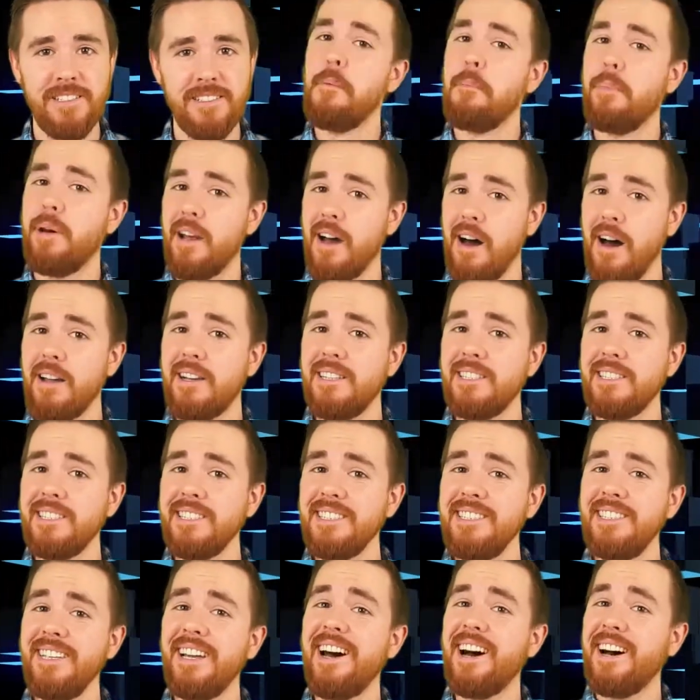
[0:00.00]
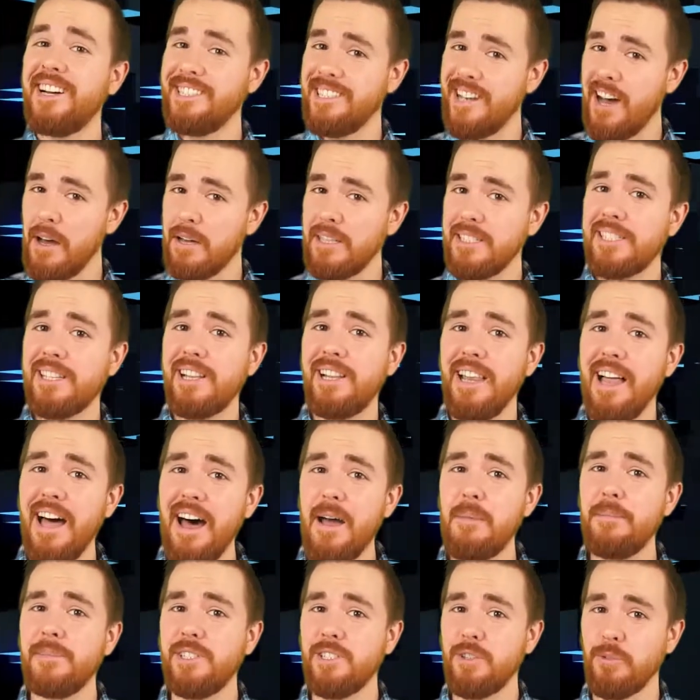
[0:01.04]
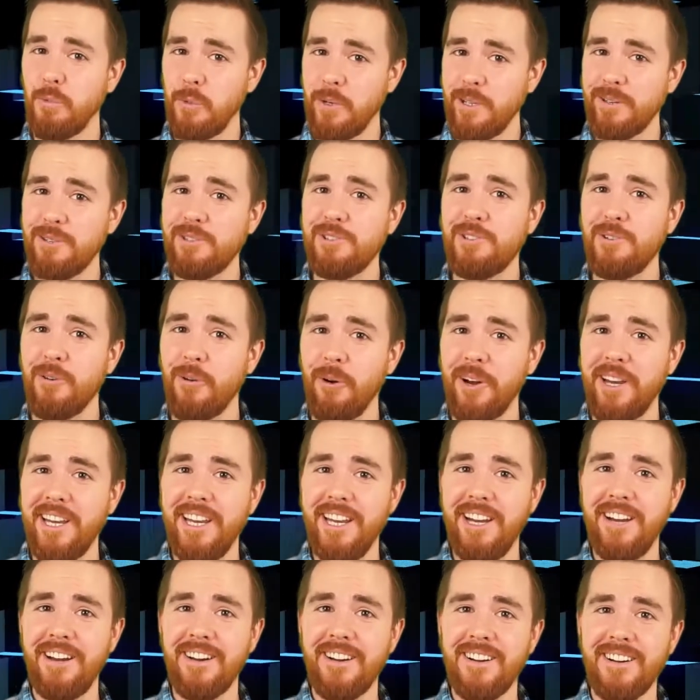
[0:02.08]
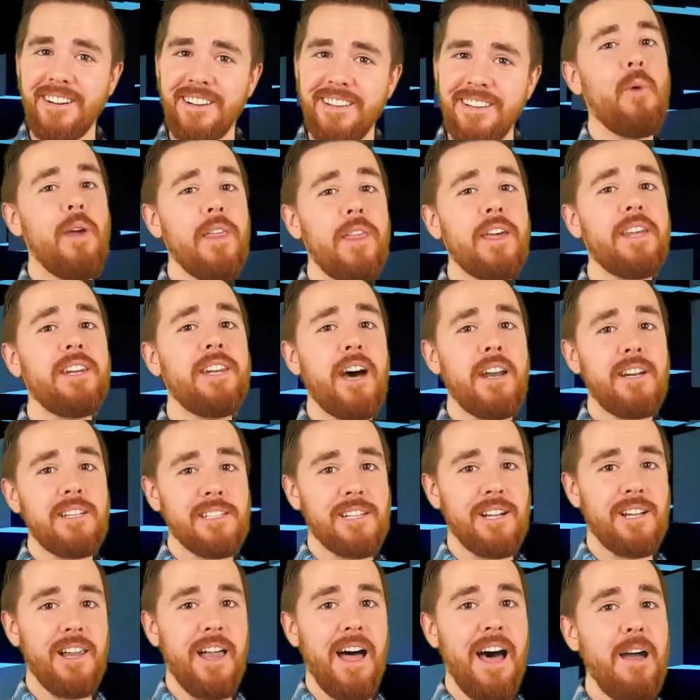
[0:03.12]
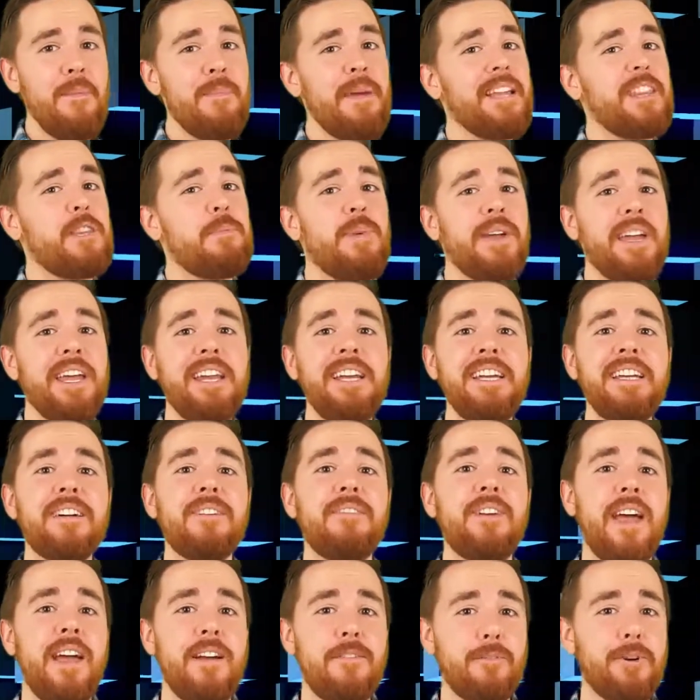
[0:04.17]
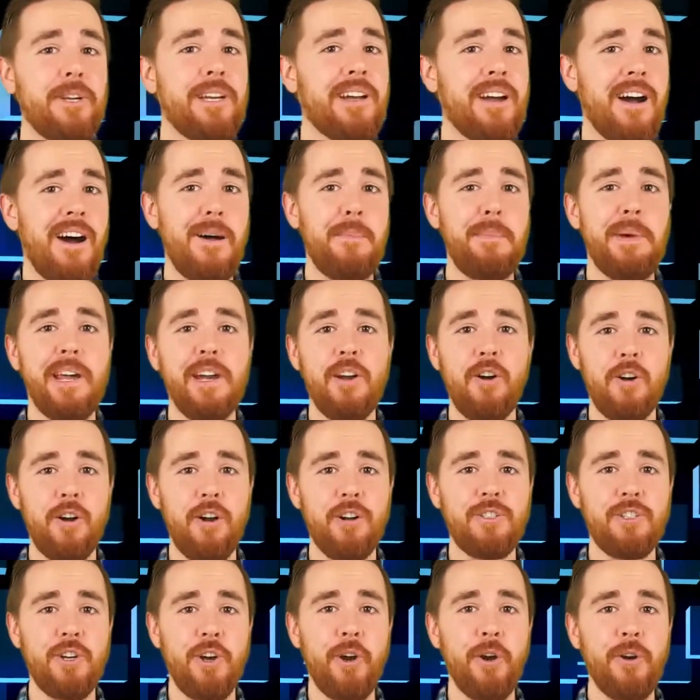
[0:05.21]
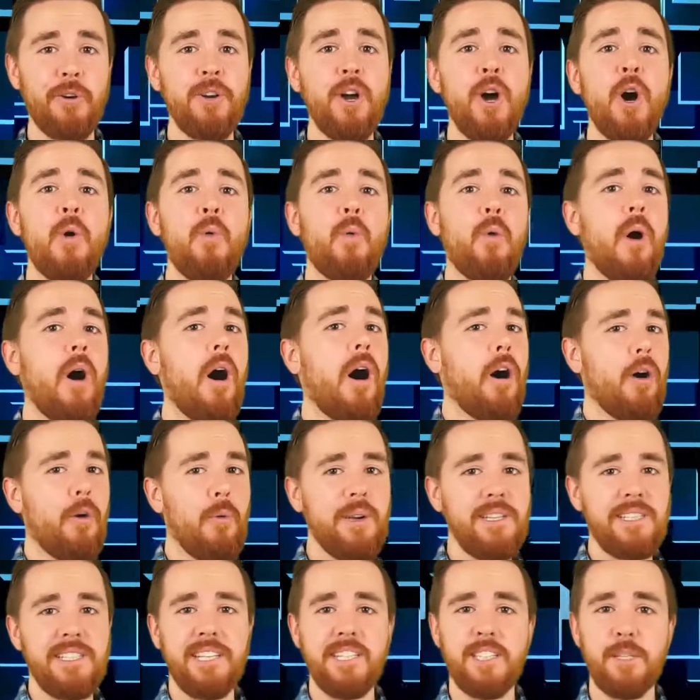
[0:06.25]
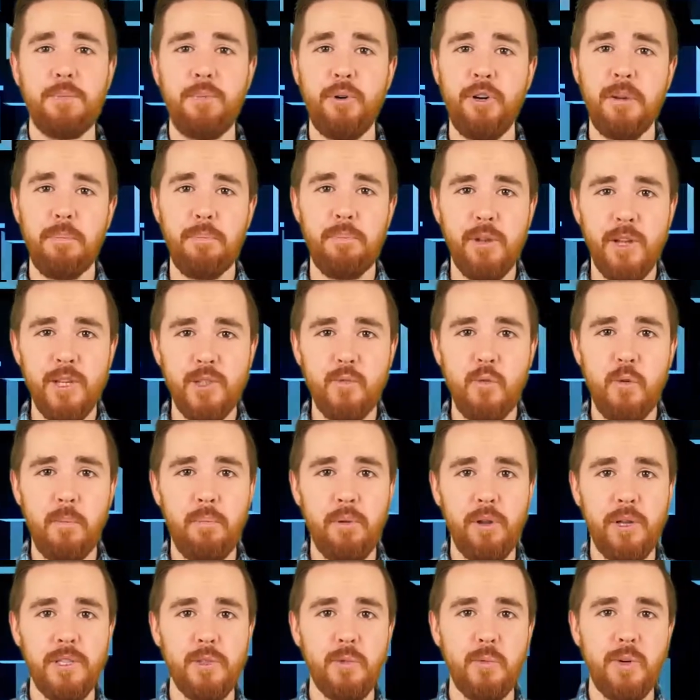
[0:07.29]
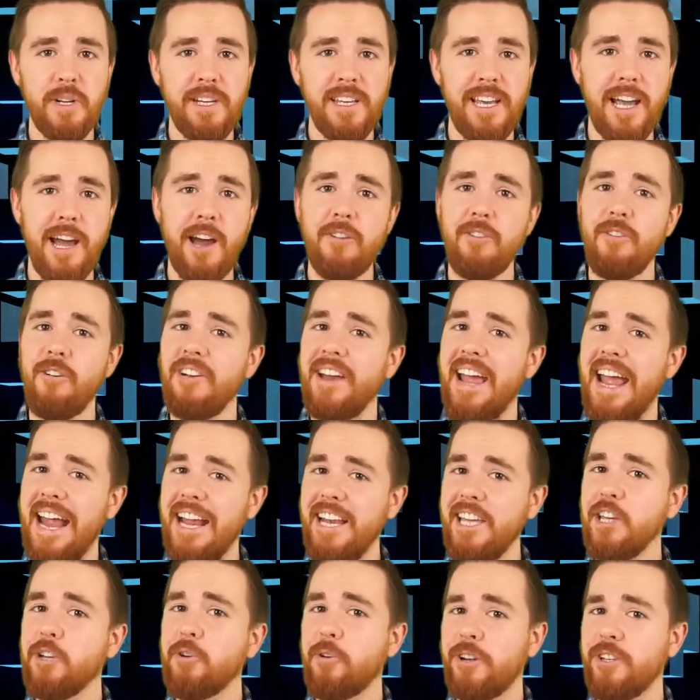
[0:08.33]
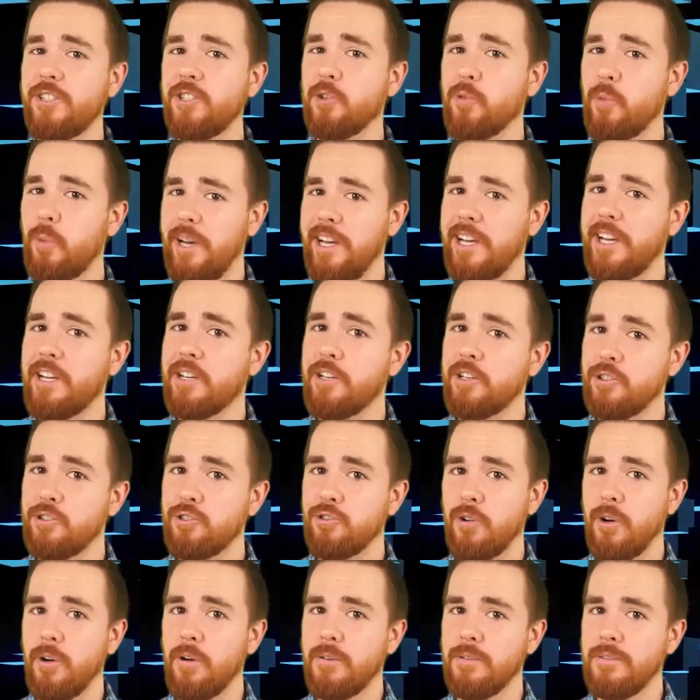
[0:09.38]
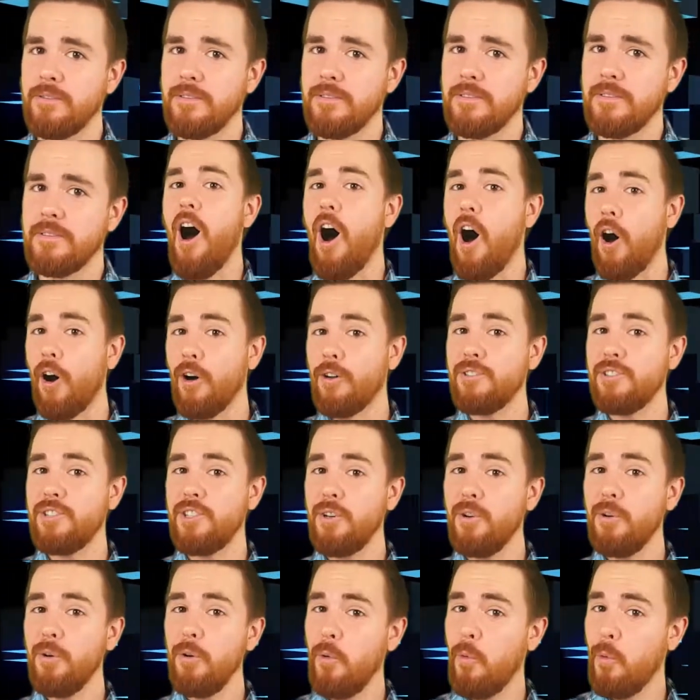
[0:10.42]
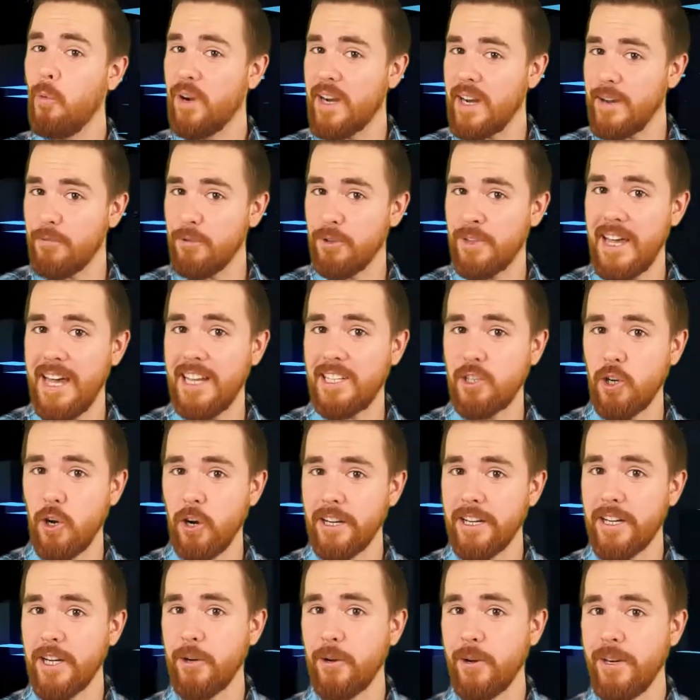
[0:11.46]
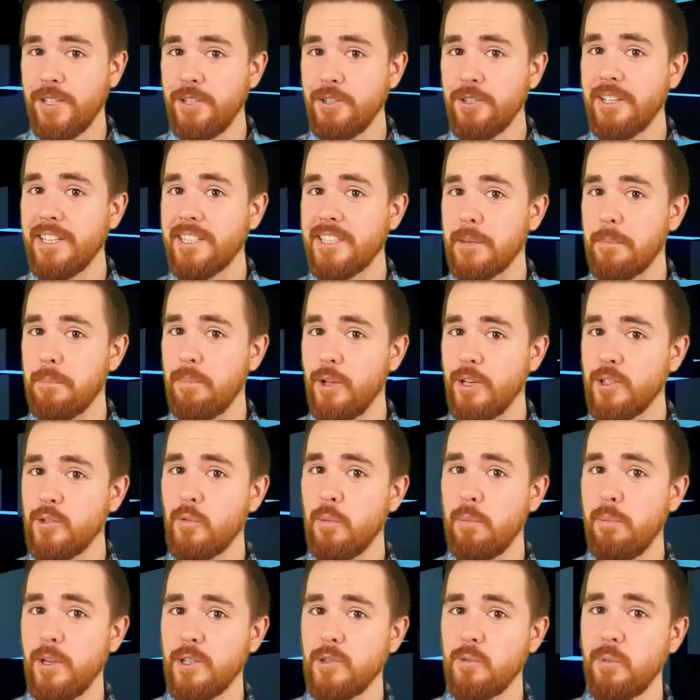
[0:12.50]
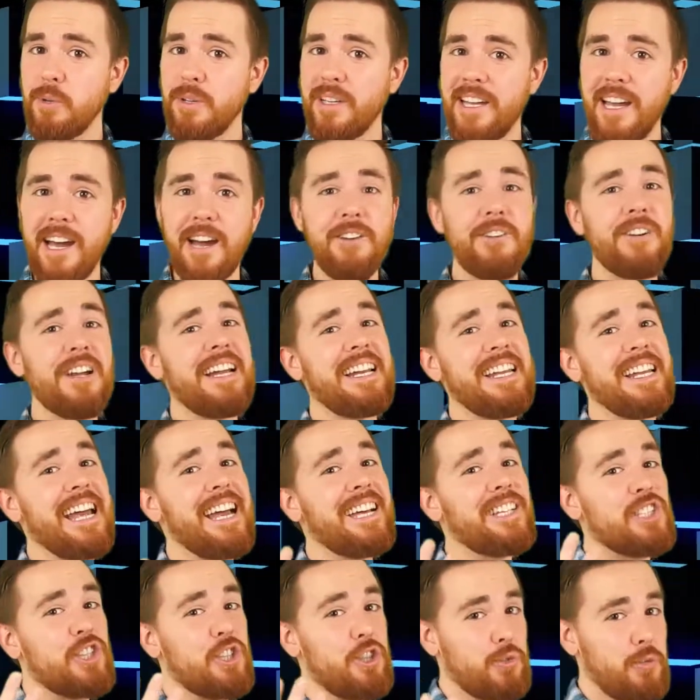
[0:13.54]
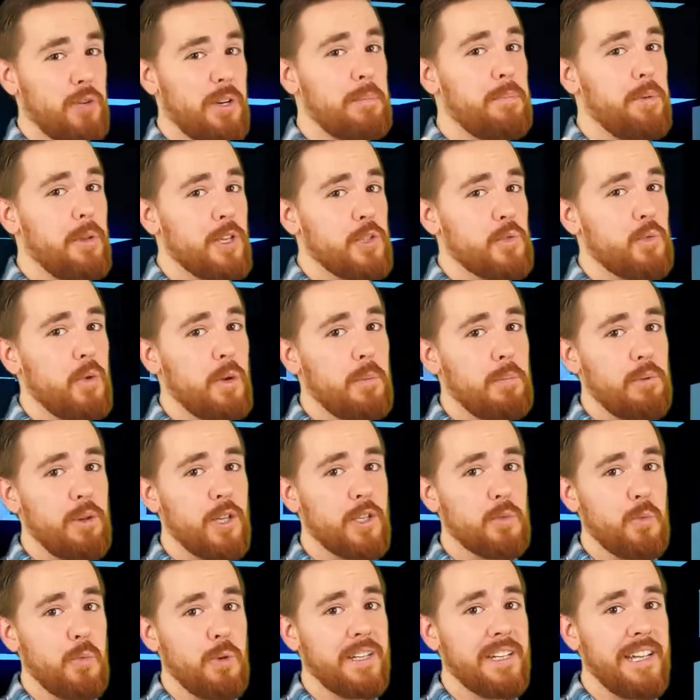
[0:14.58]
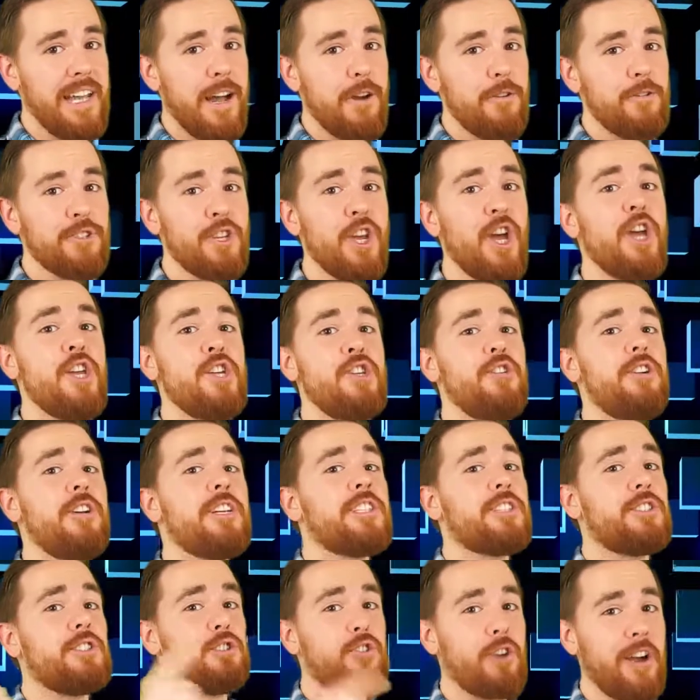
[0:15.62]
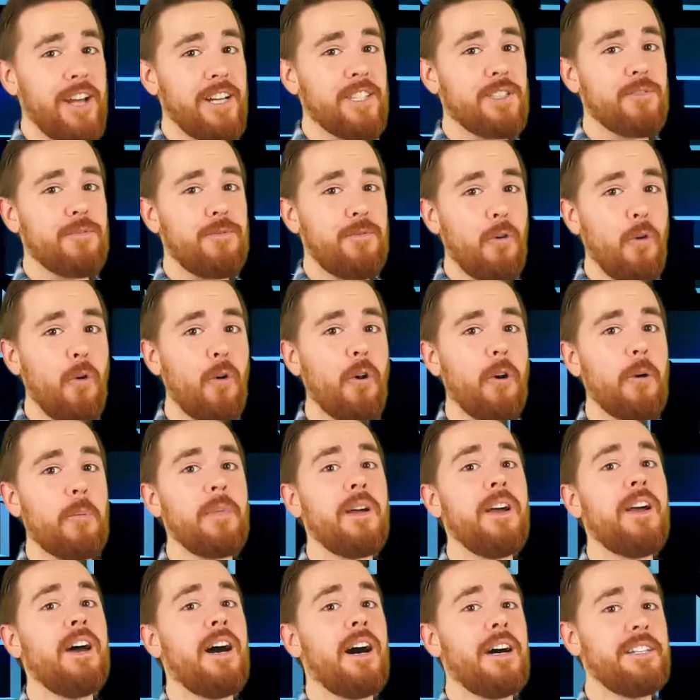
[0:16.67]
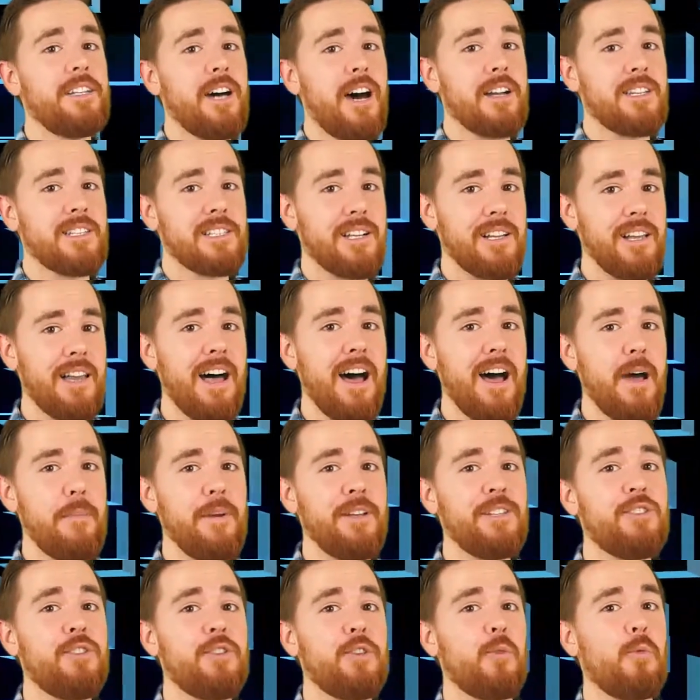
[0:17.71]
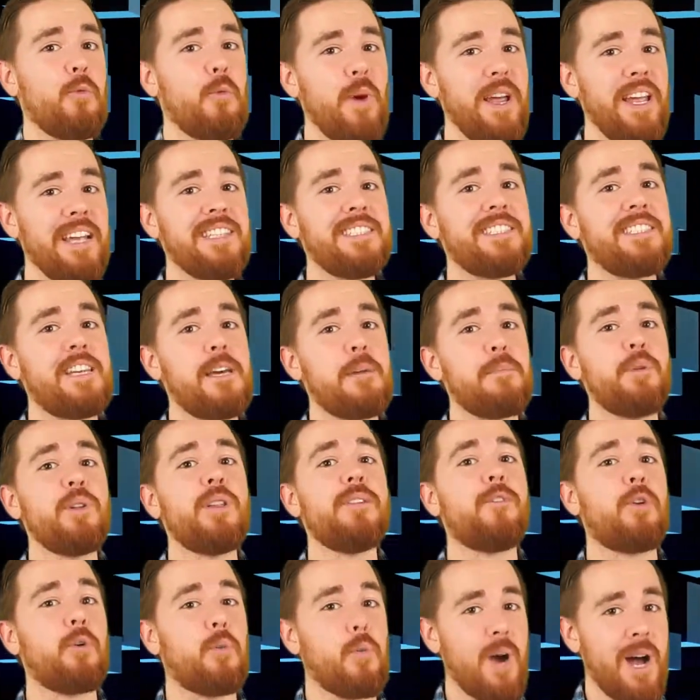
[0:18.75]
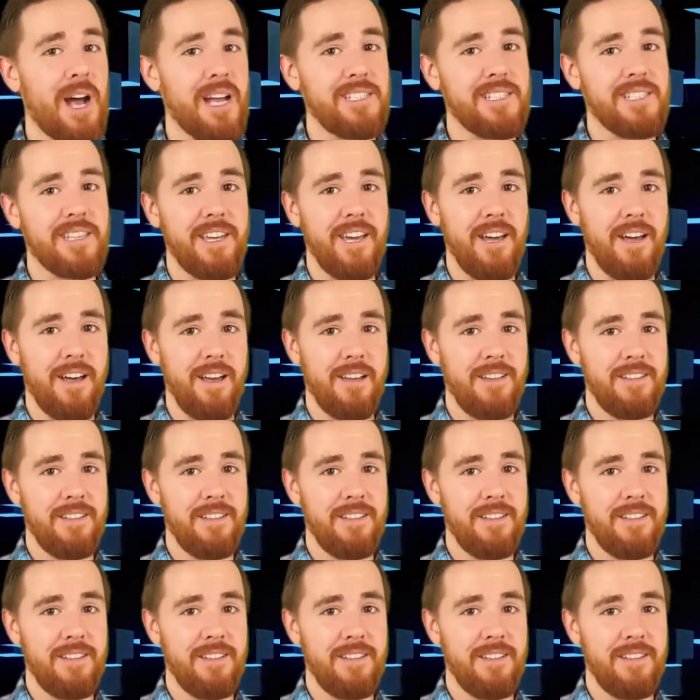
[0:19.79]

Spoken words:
But honestly, Hadana's Climb is the real story here. With Hadana's Climb, at the beginning of every combat on our turn, we'll always get to put a +1/+1 counter on any creature we can control. Also, whenever that target creature gets a +1/+1 counter and it has 3 +1/+1 counters, you get to transform Hadana's Climb into the Winged Temple of Orazca.